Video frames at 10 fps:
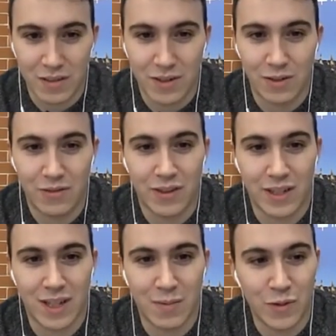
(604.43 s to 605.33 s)
So for
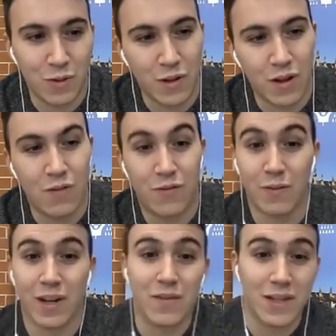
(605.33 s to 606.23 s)
example, we go
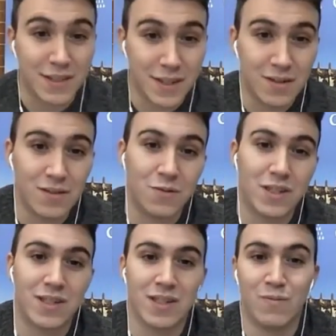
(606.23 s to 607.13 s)
from level 0,
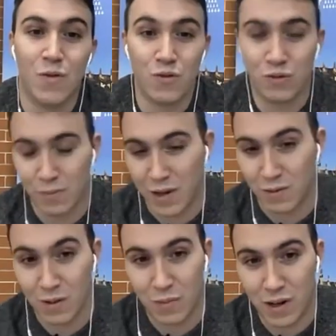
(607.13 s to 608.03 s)
which is the most
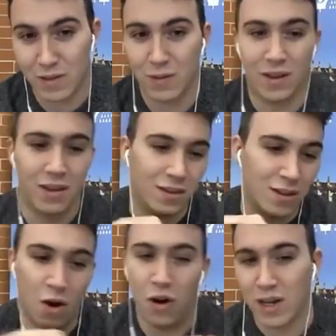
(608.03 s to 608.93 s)
manual part, the
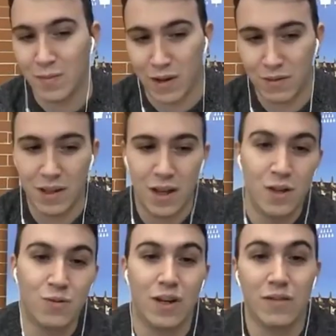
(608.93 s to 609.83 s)
only manual,
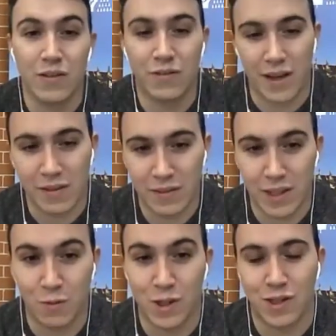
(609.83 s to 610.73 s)
to level 5,
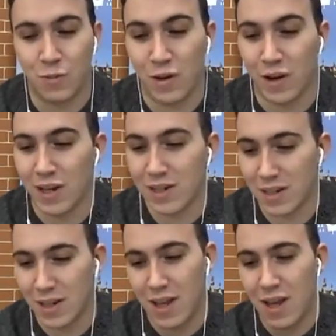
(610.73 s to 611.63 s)
in which we reach
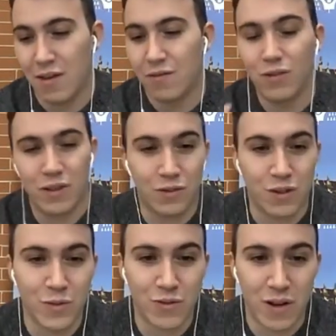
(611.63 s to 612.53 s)
full
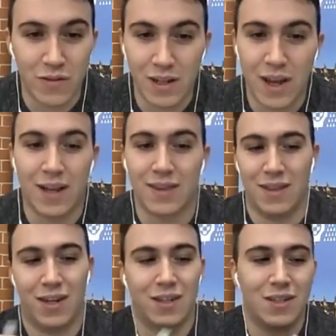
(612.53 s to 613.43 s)
autonomous driving, and
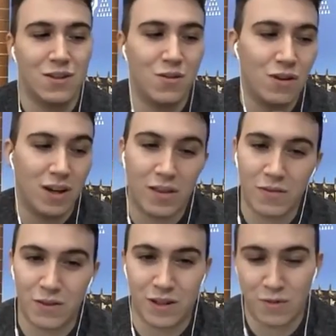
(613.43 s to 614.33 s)
there is no need
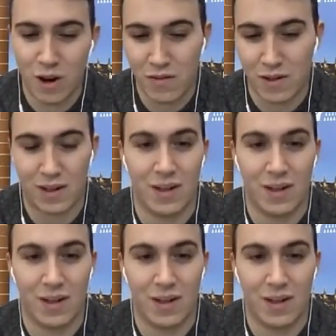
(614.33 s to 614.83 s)
for a driver.